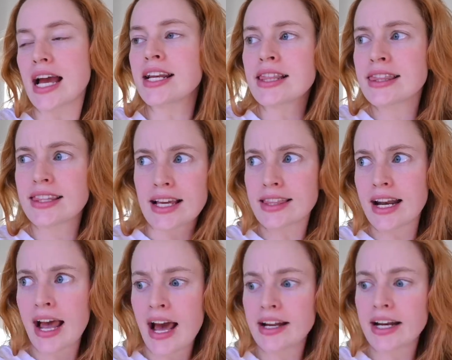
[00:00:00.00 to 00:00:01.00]
I didn't think that
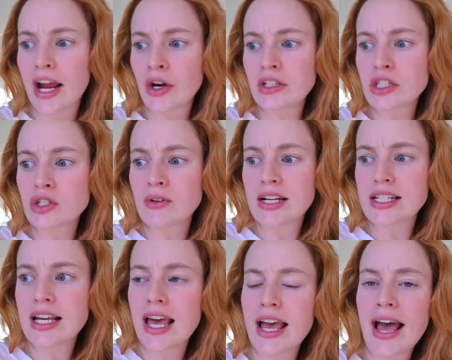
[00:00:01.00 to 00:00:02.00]
I had any errands to run
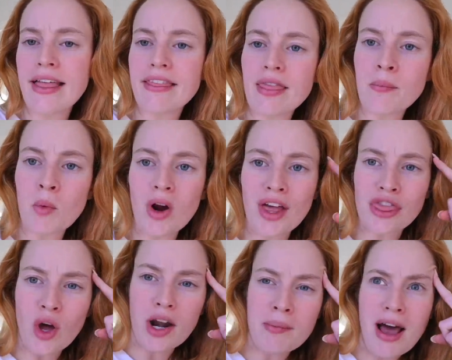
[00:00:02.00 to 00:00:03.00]
today, and then the more I
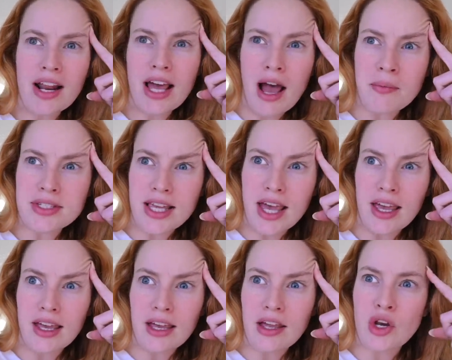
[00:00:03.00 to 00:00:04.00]
thought about it, I was like,